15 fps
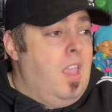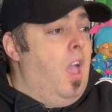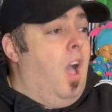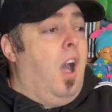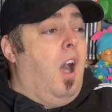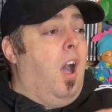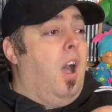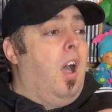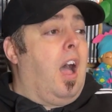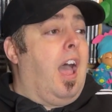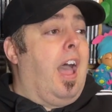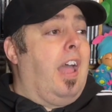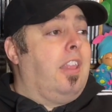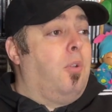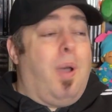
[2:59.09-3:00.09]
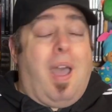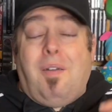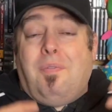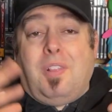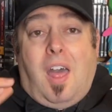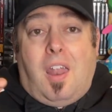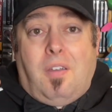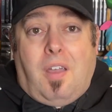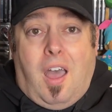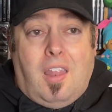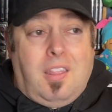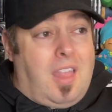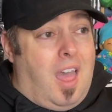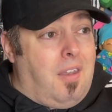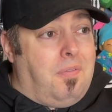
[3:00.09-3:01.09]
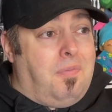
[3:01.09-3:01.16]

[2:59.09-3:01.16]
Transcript: Uh, I, I, don't have a lot of a lot of